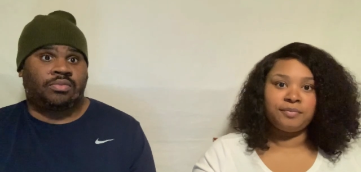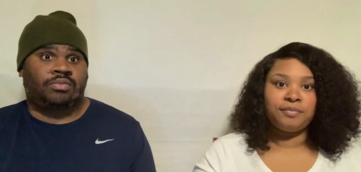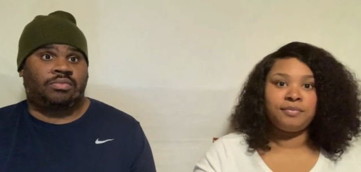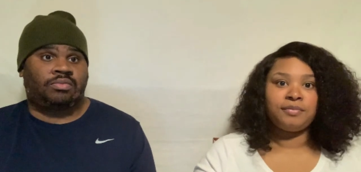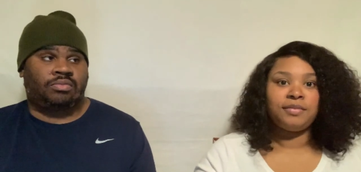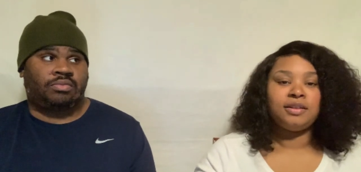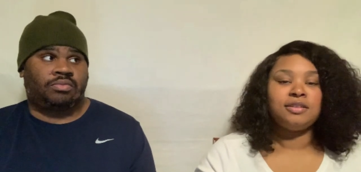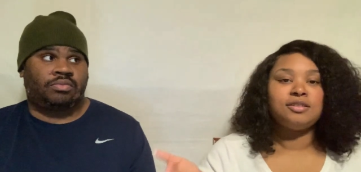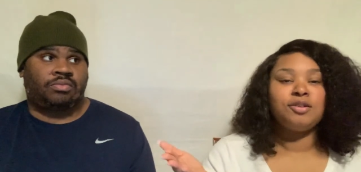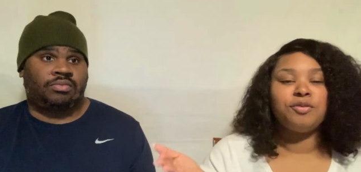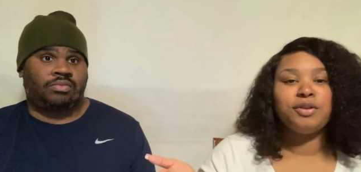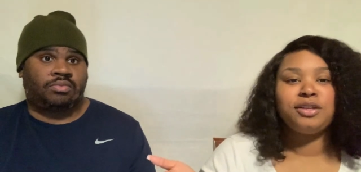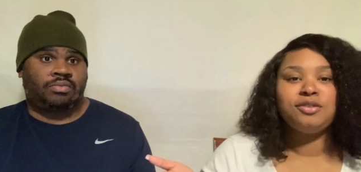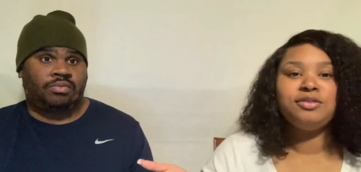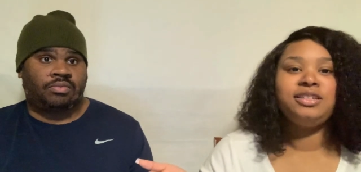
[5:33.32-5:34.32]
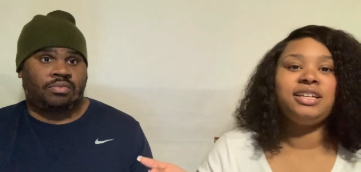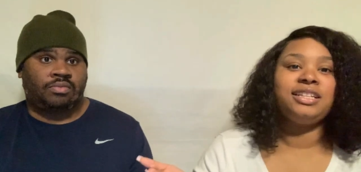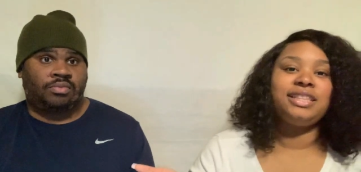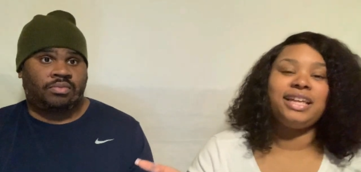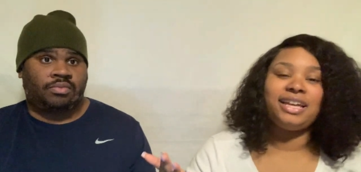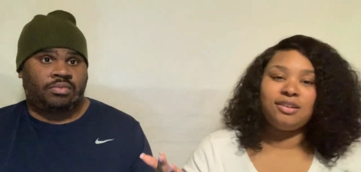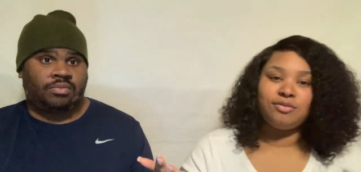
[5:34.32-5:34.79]
Speaker 1: Mm-hmm. So when you
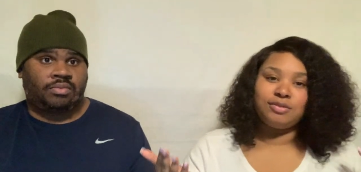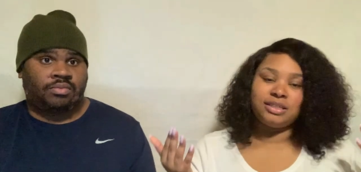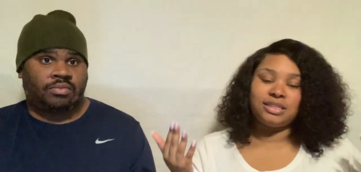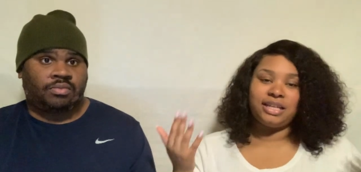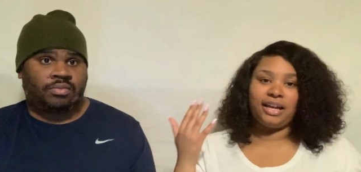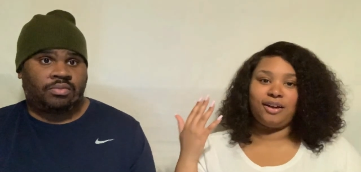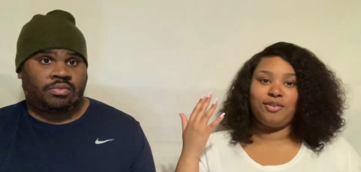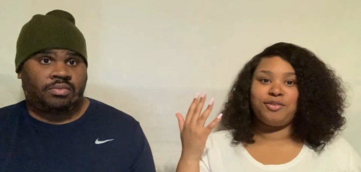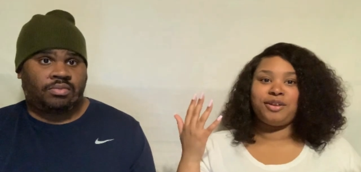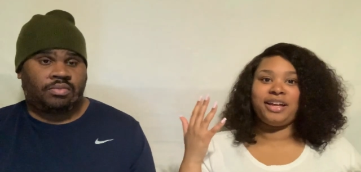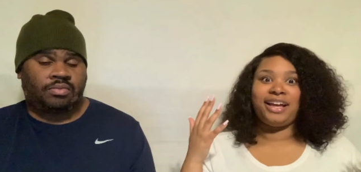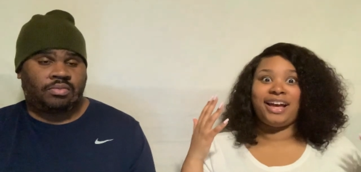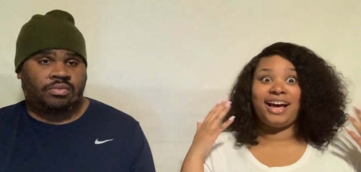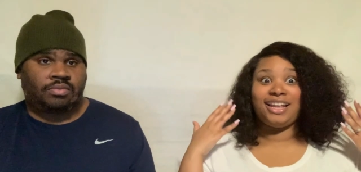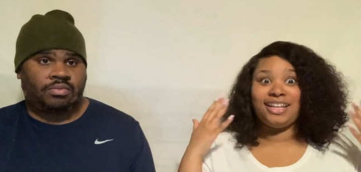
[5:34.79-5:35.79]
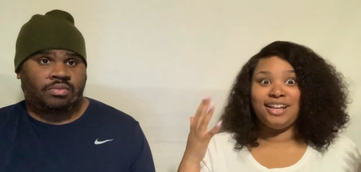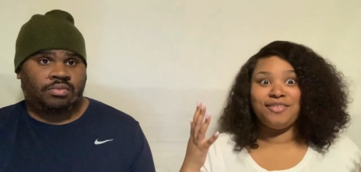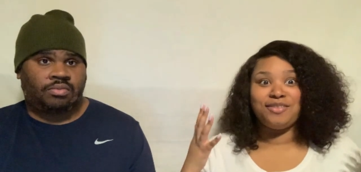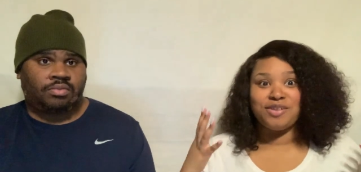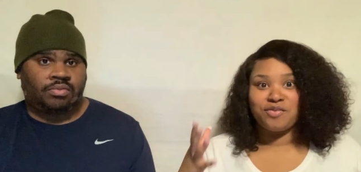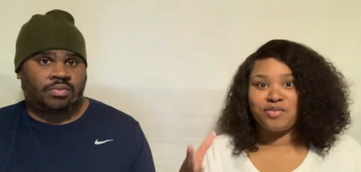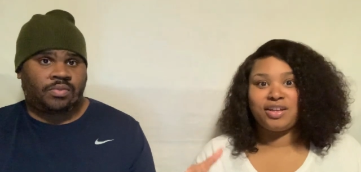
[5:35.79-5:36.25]
did that, it was like, okay, I
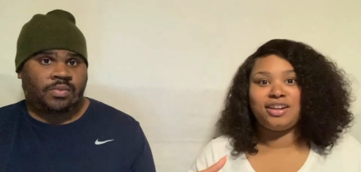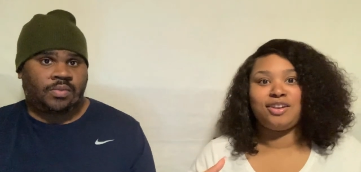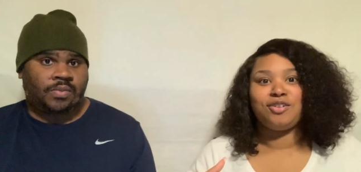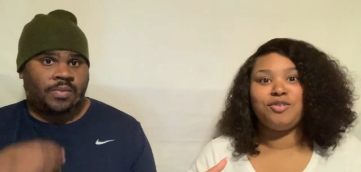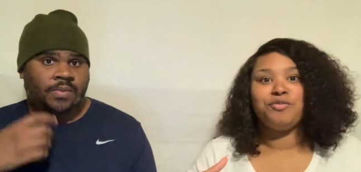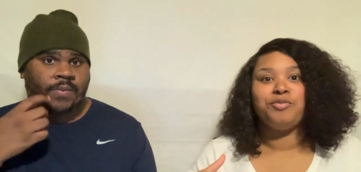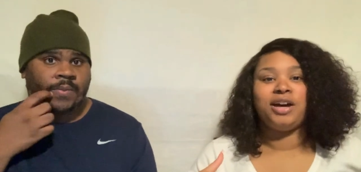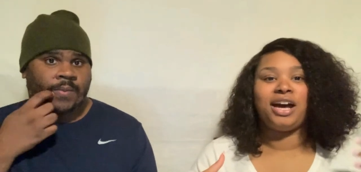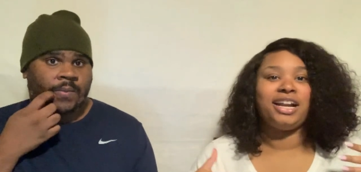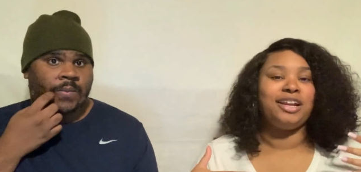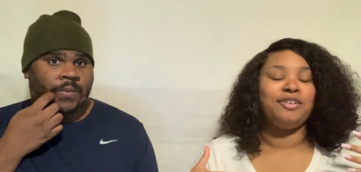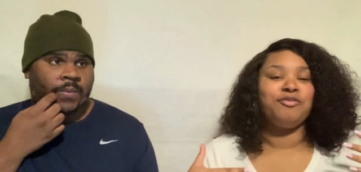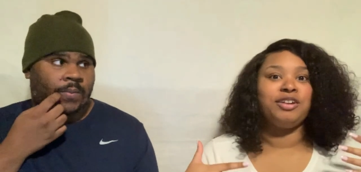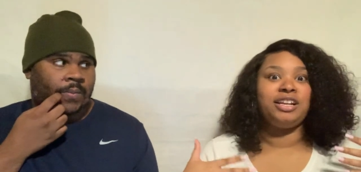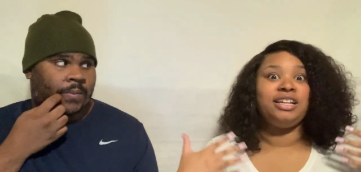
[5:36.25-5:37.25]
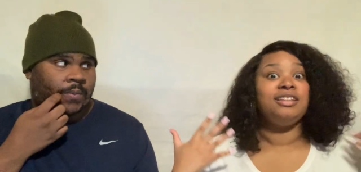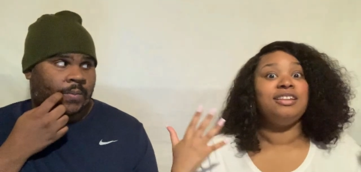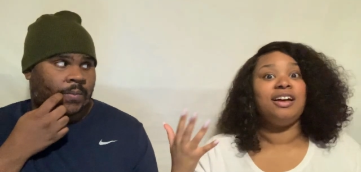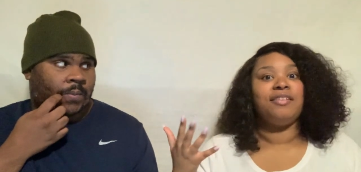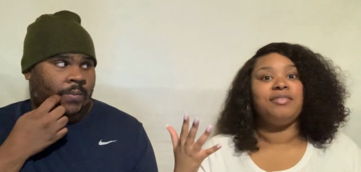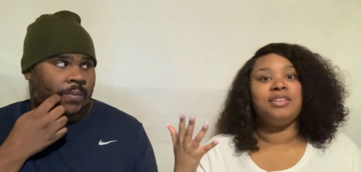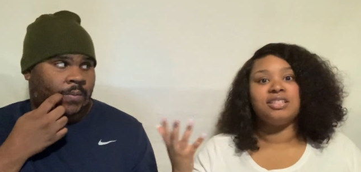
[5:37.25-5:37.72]
love the video, but I didn't really
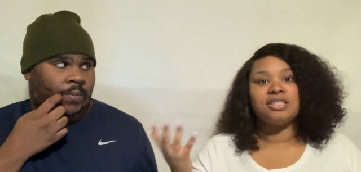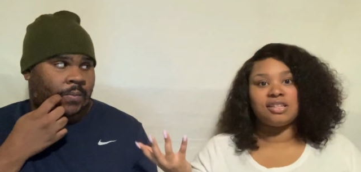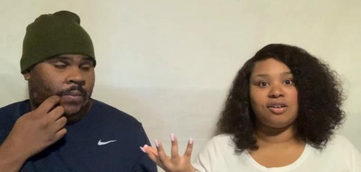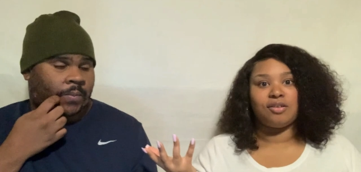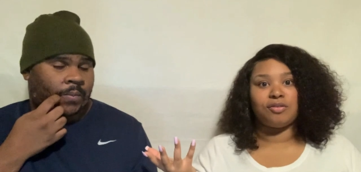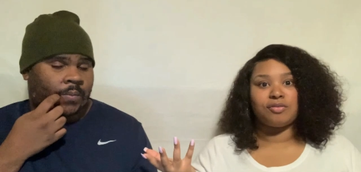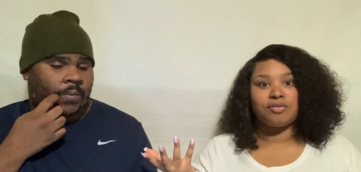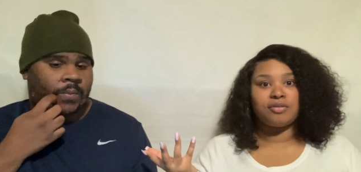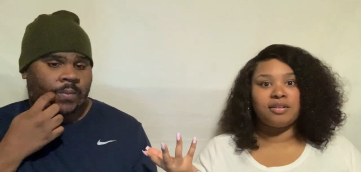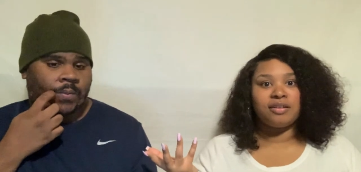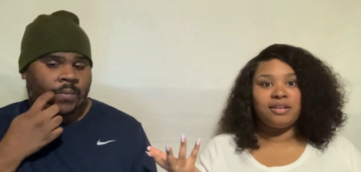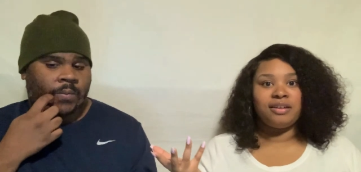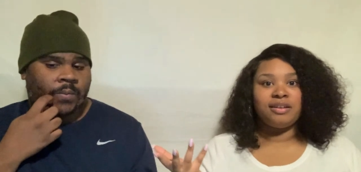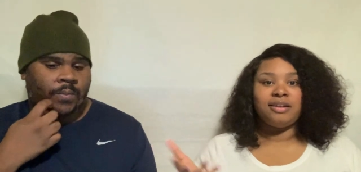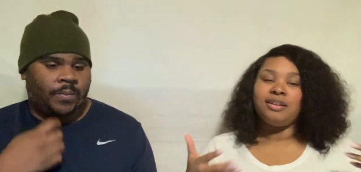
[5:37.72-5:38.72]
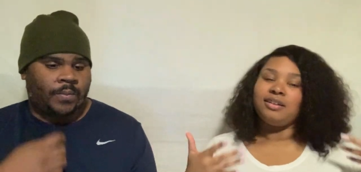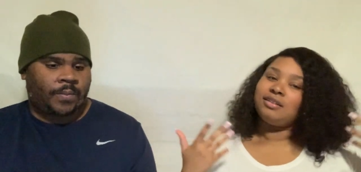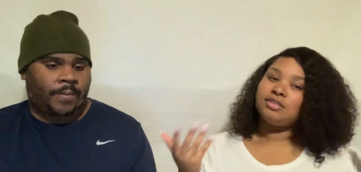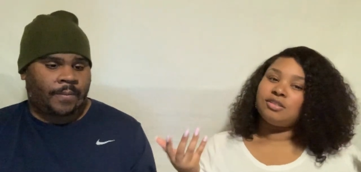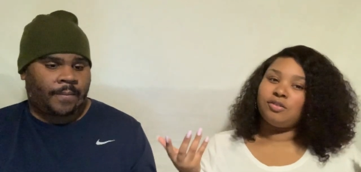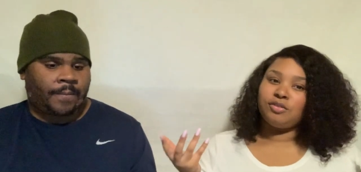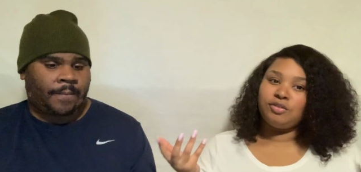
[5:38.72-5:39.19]
love the song. Mm-hmm.
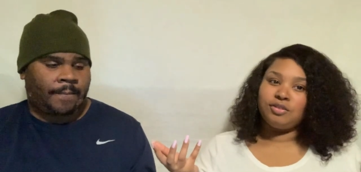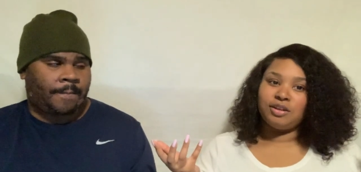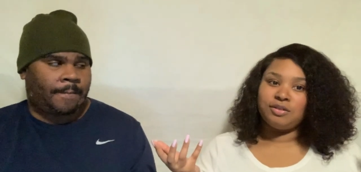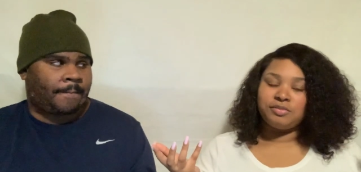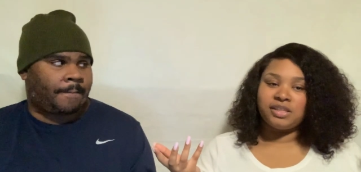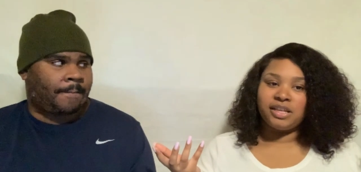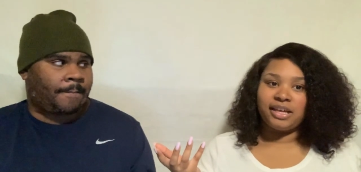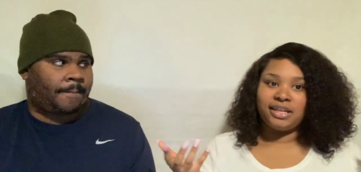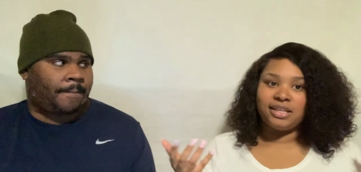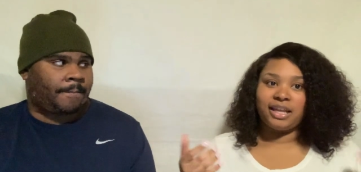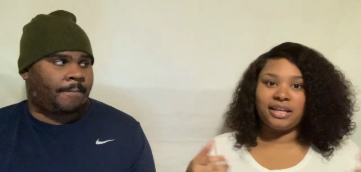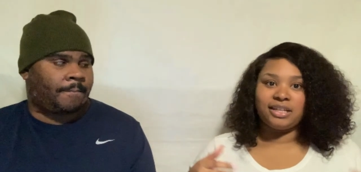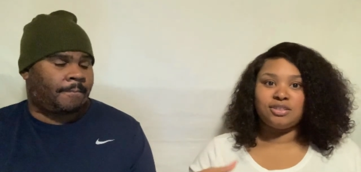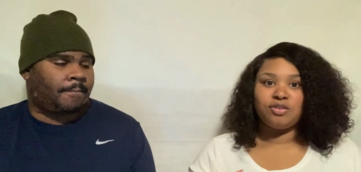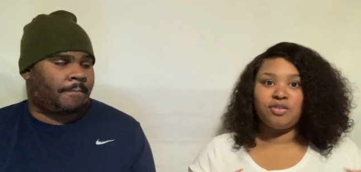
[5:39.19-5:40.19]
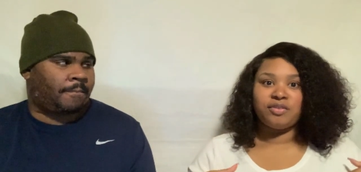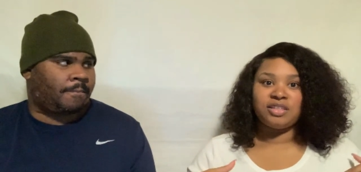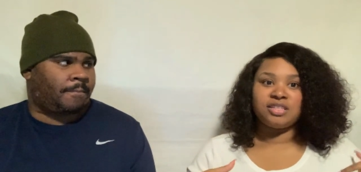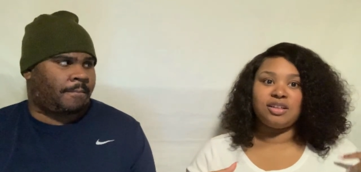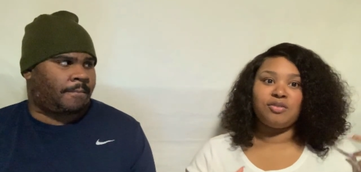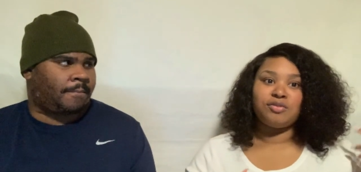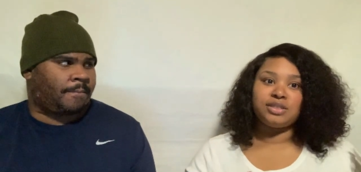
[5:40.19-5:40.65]
So you know what I'm saying? Like, so if
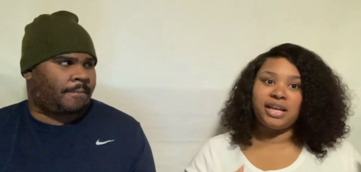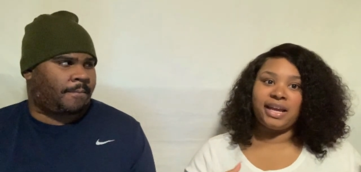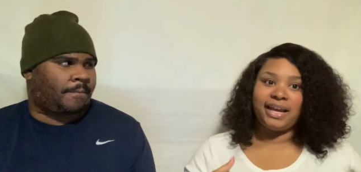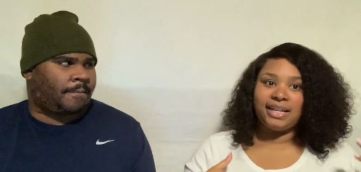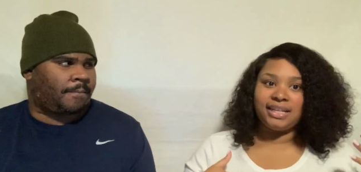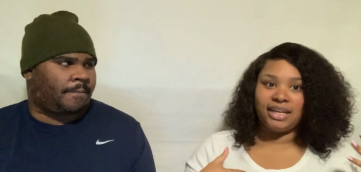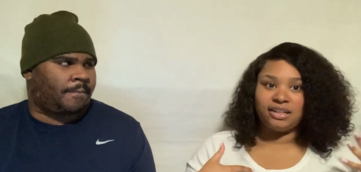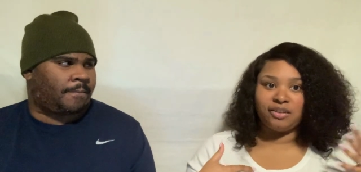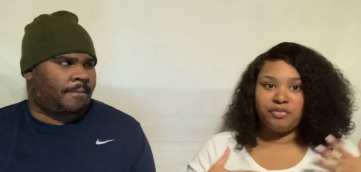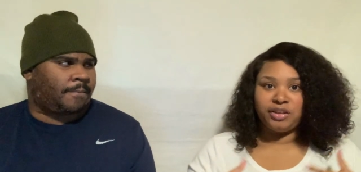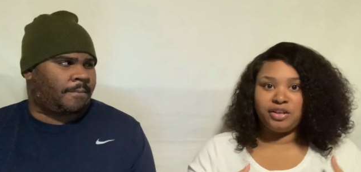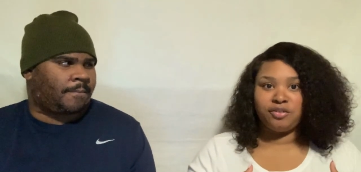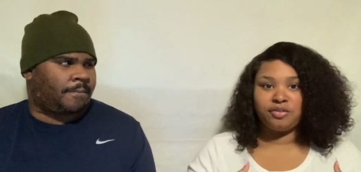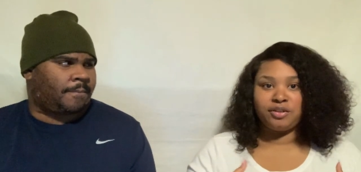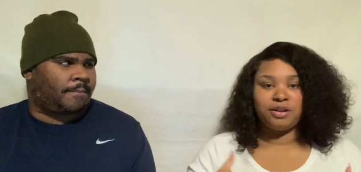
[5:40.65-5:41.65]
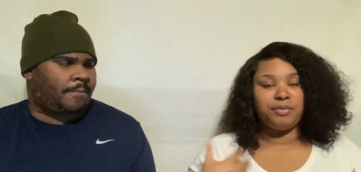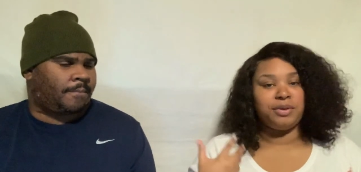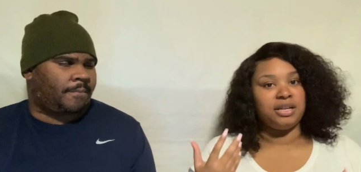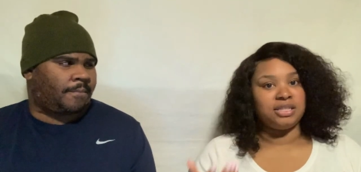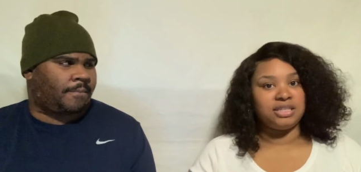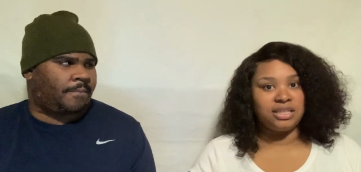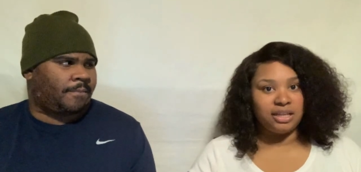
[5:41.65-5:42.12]
the song was an eight, like the video could have
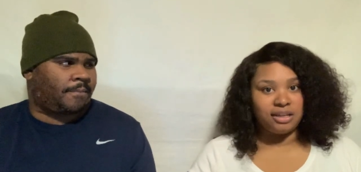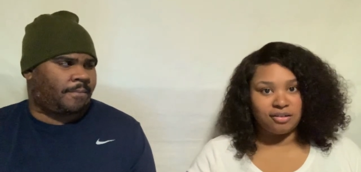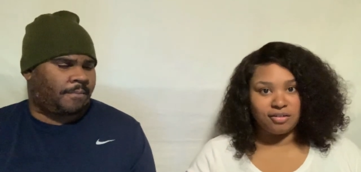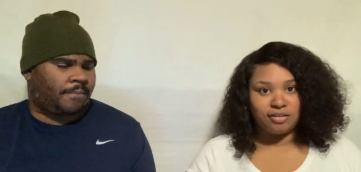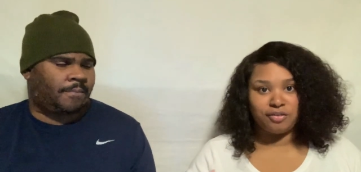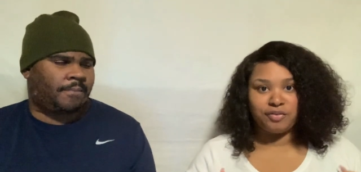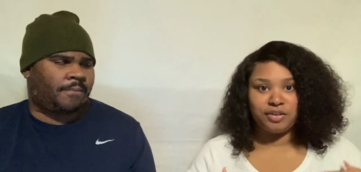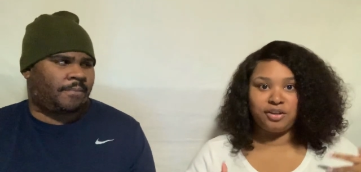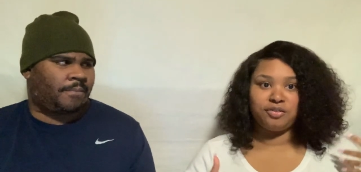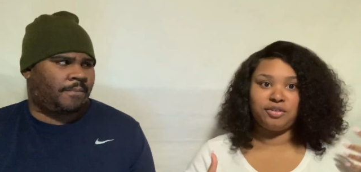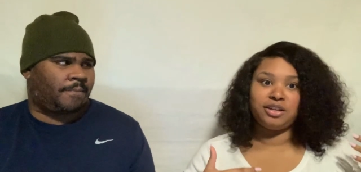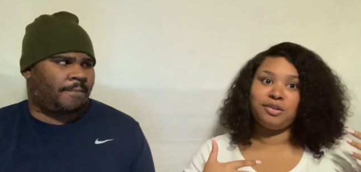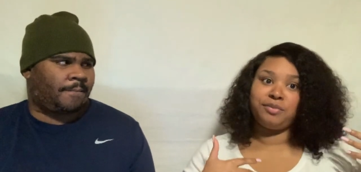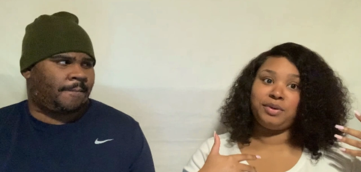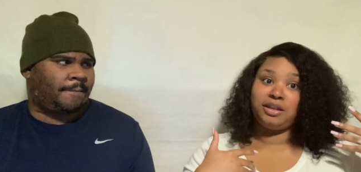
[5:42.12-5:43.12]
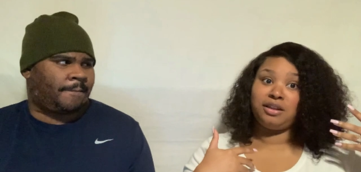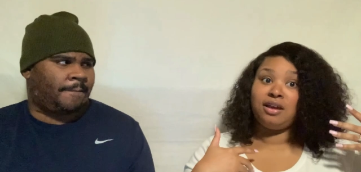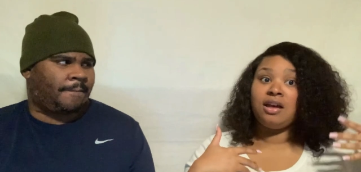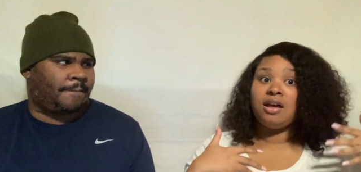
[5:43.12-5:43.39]
been a ten, or mm-hmm. the video could have been